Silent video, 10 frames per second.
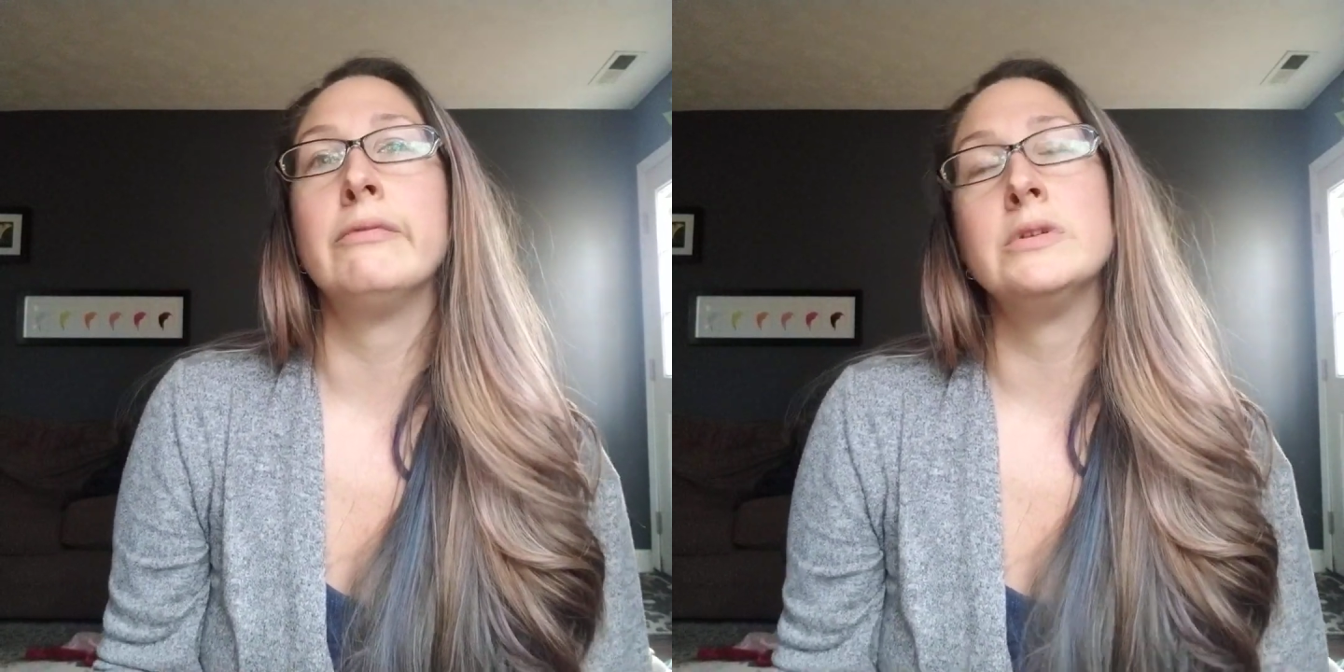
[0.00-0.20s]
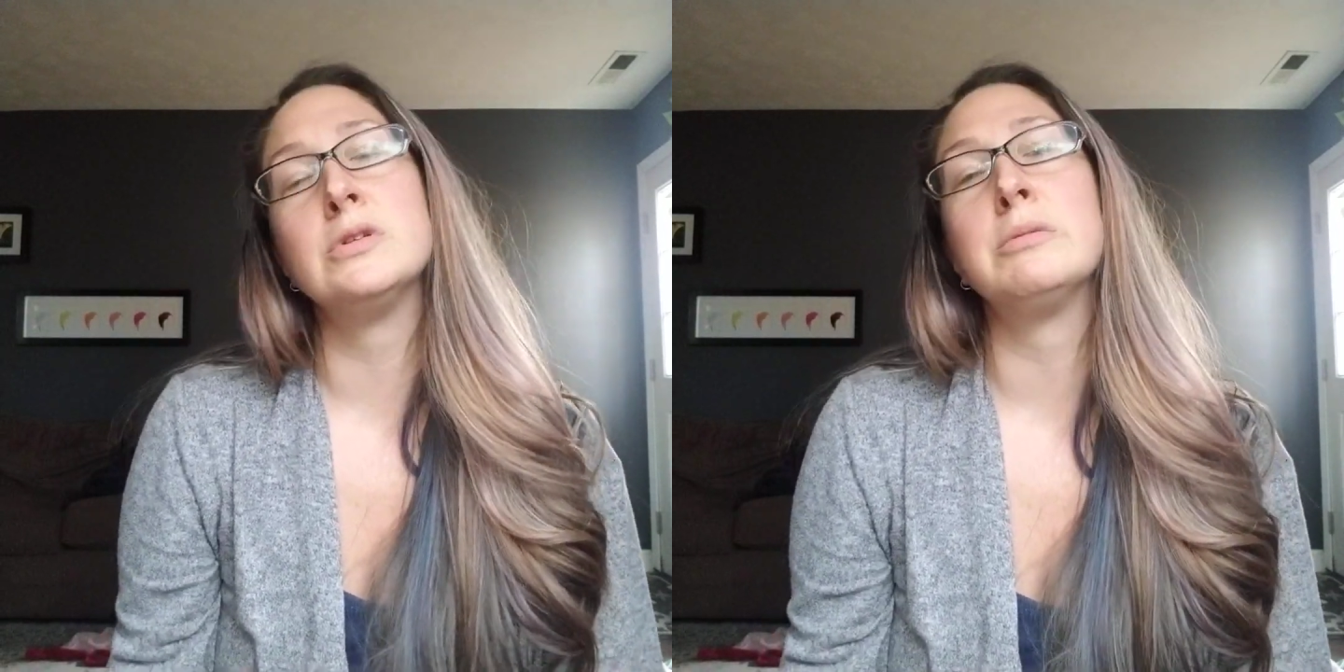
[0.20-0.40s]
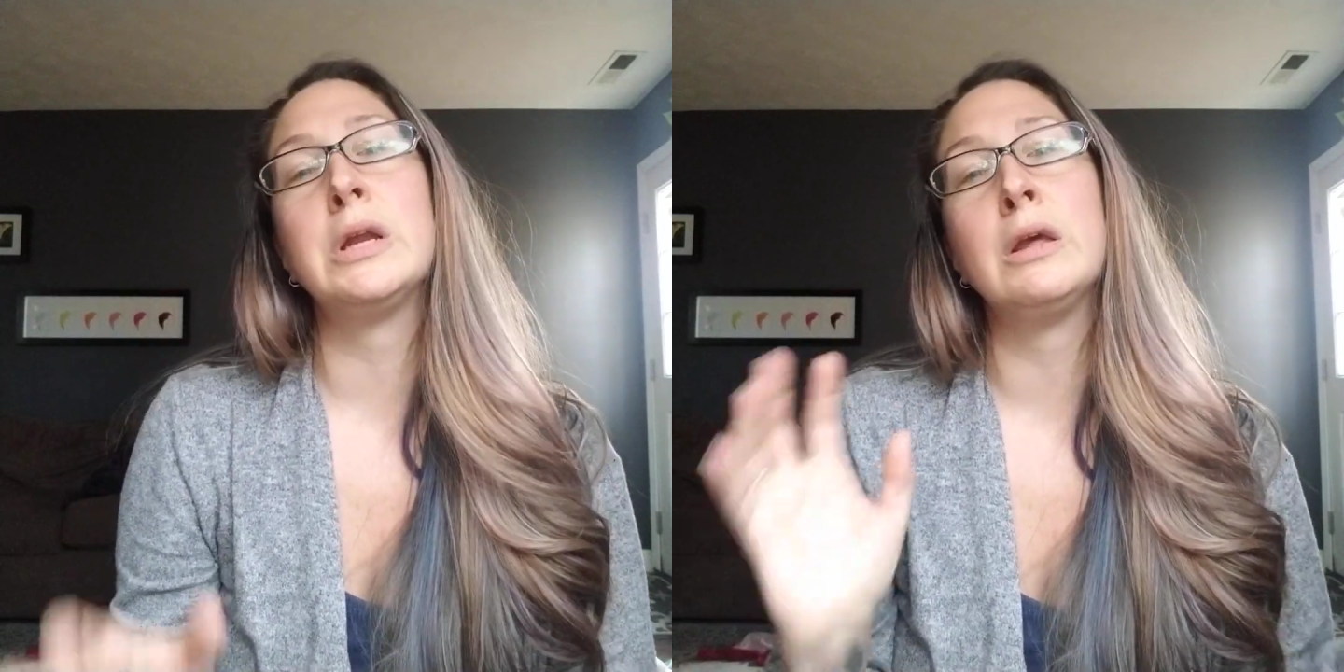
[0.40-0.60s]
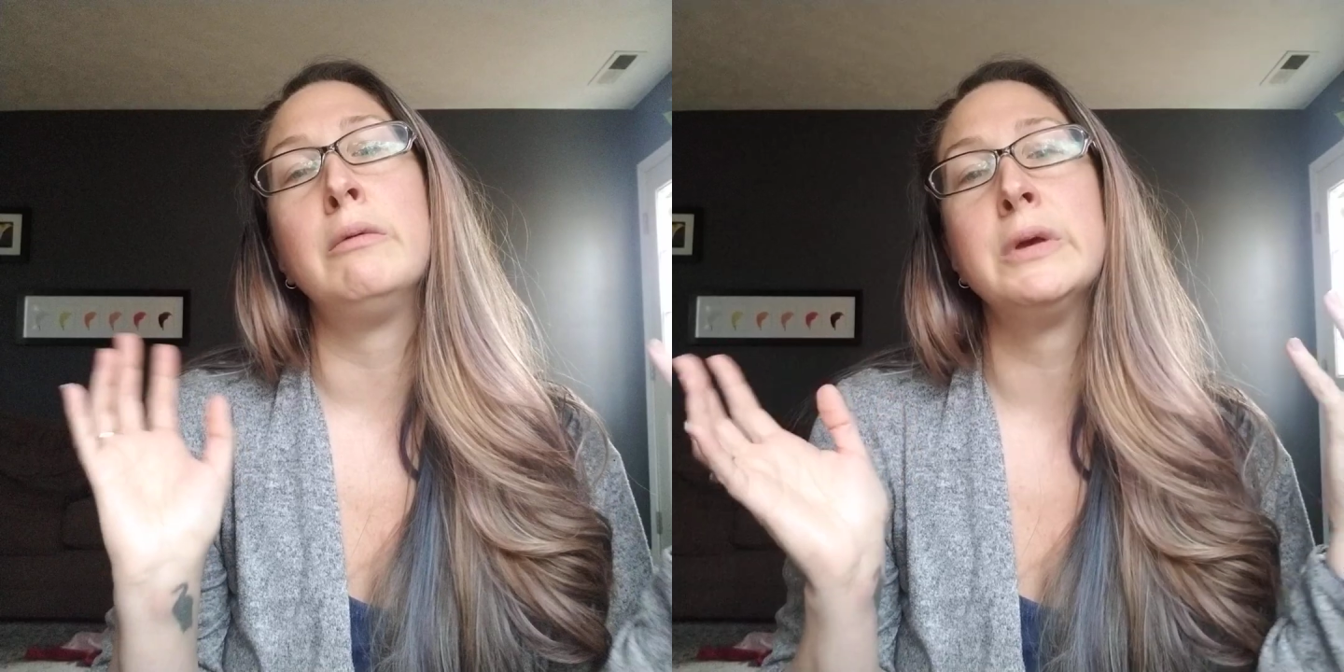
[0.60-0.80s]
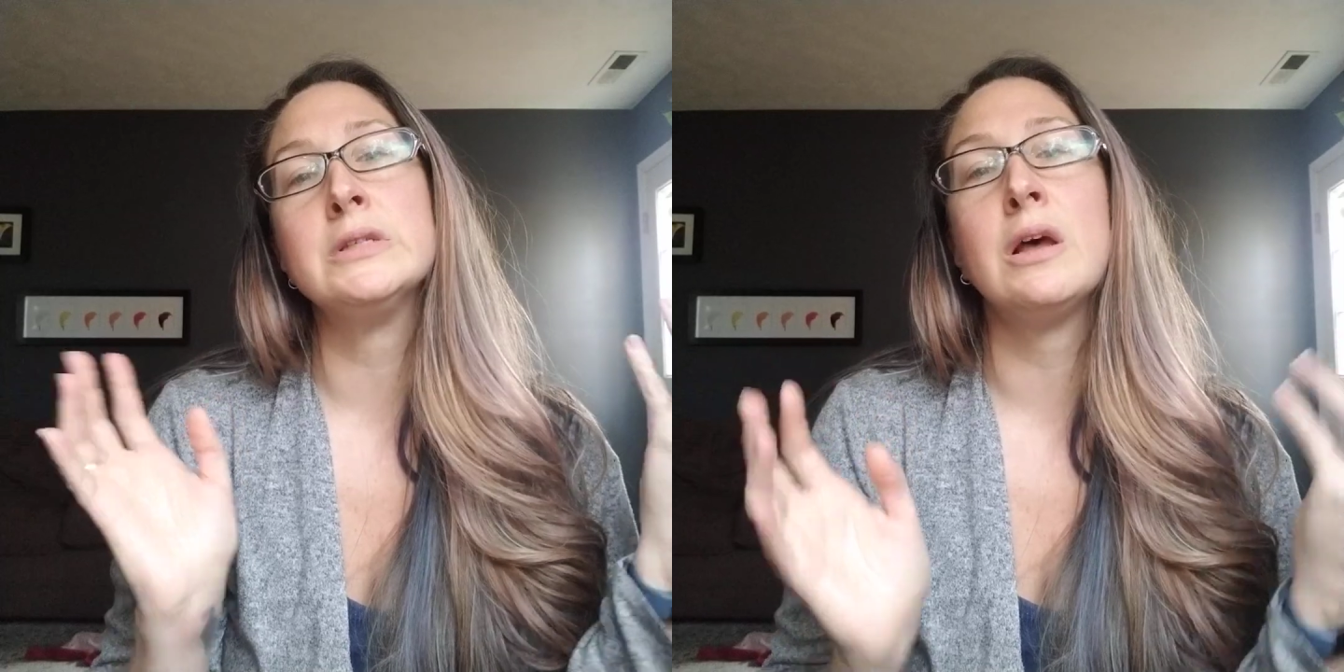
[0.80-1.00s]
and just want to kill
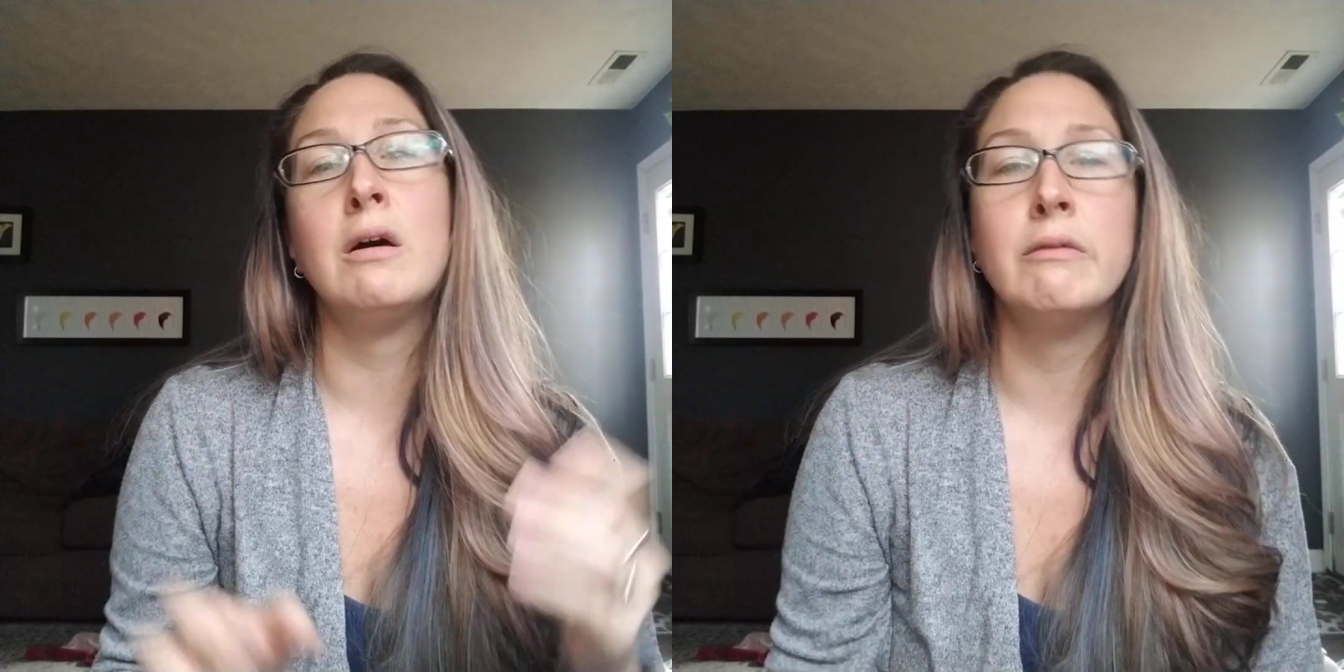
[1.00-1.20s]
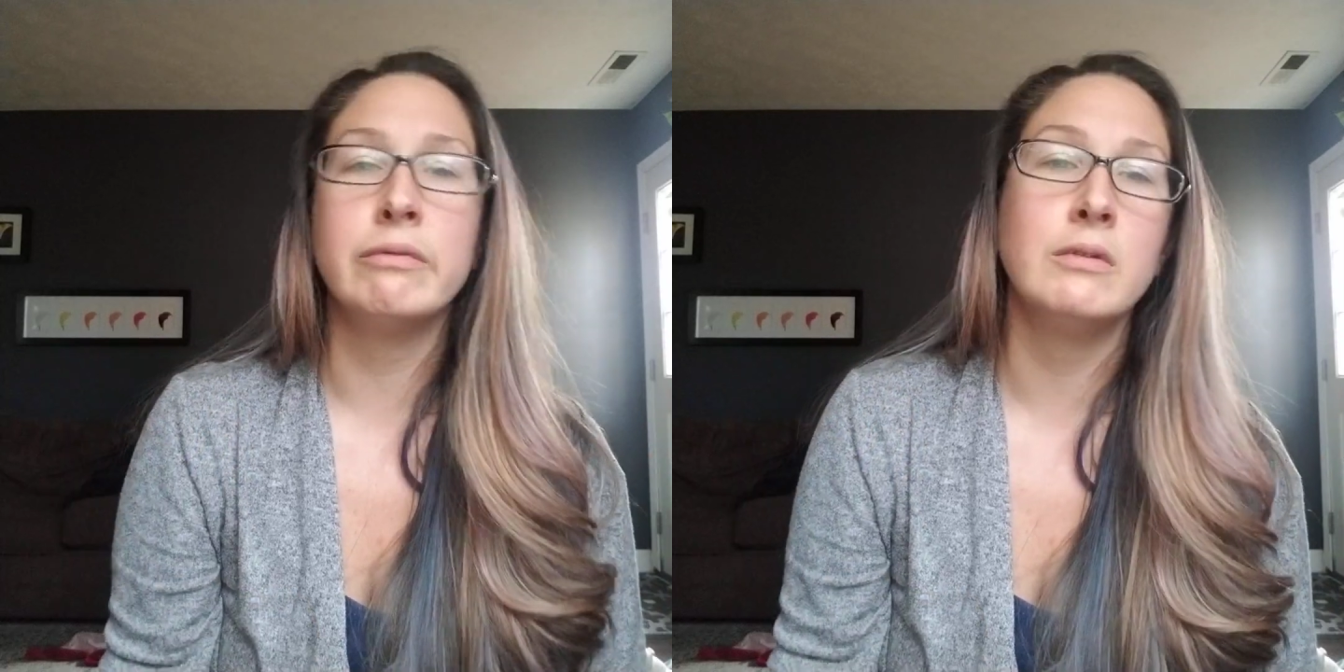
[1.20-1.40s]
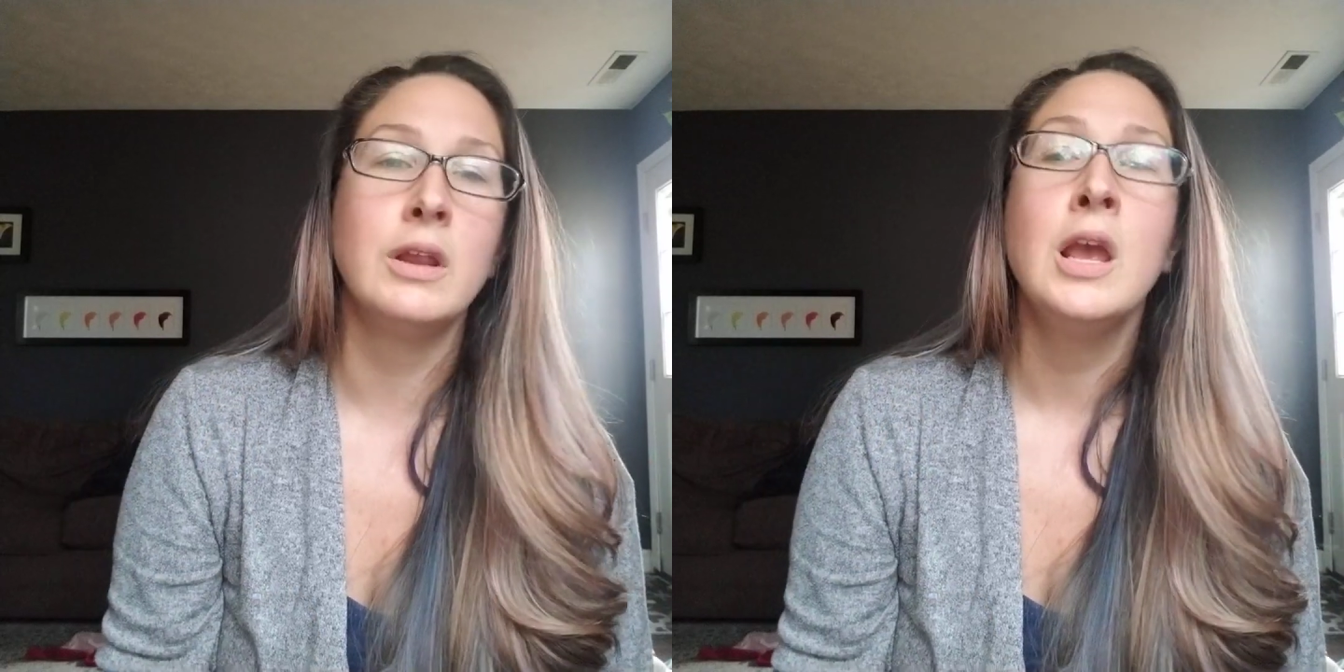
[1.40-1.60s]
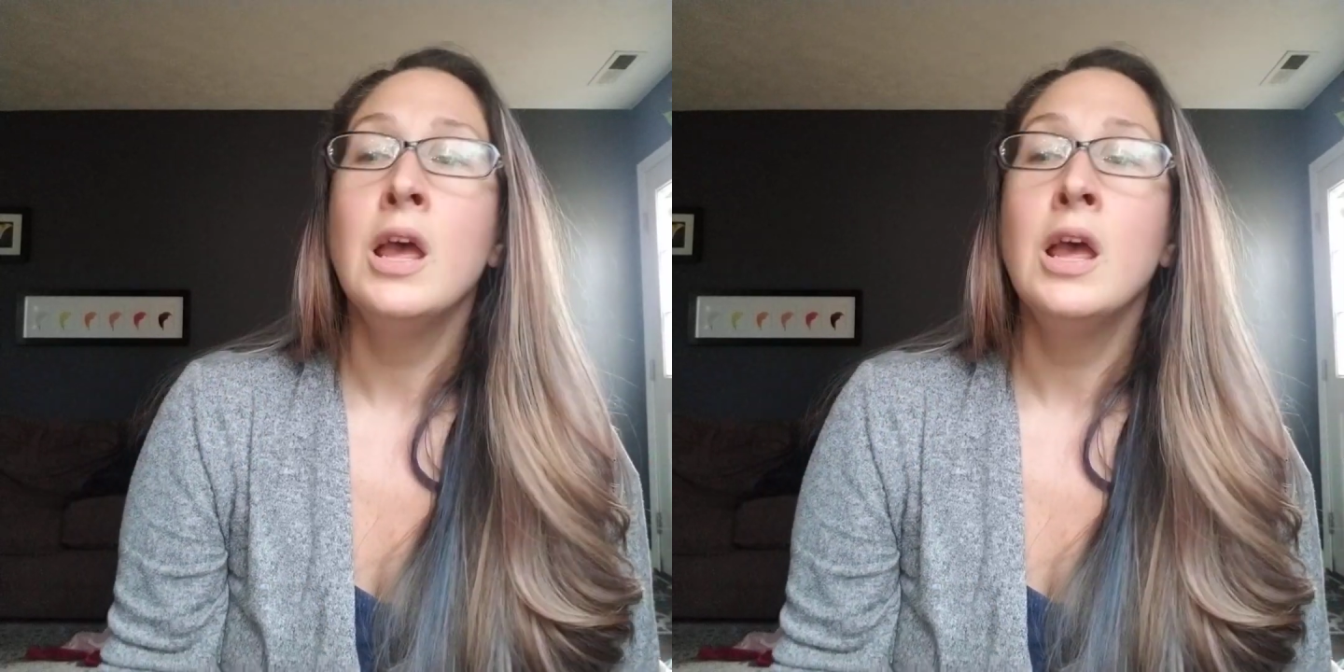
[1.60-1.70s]
myself. And,